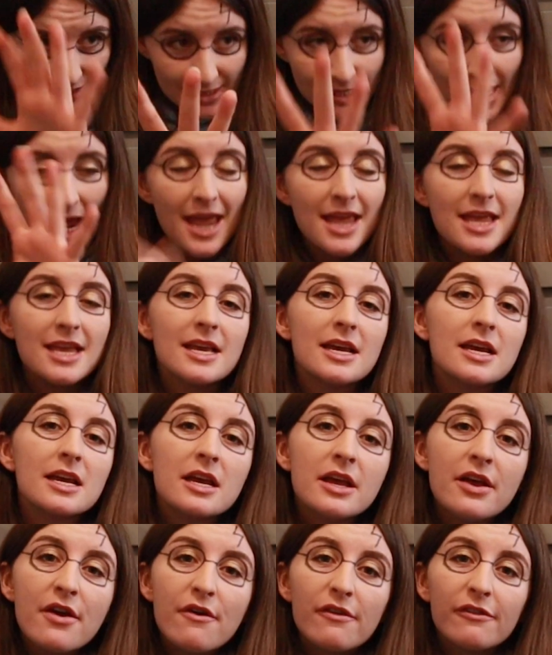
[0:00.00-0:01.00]
take
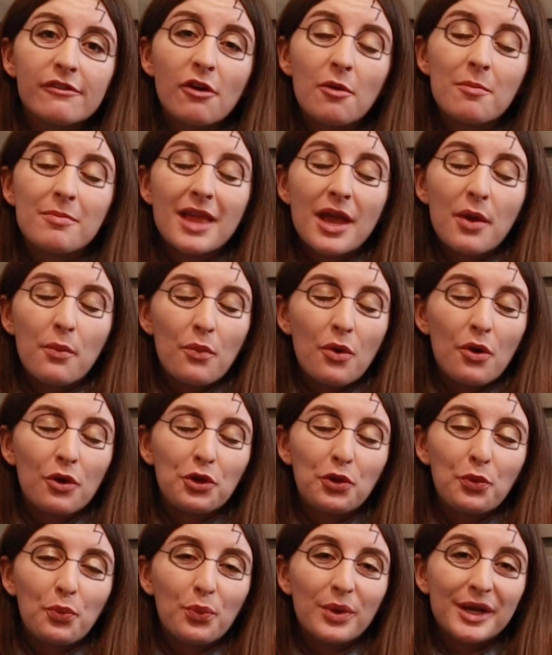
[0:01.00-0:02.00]
from that
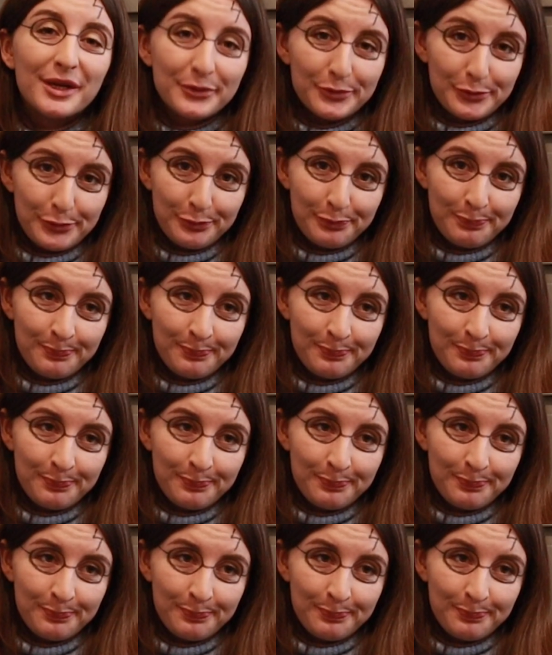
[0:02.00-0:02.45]
what you will.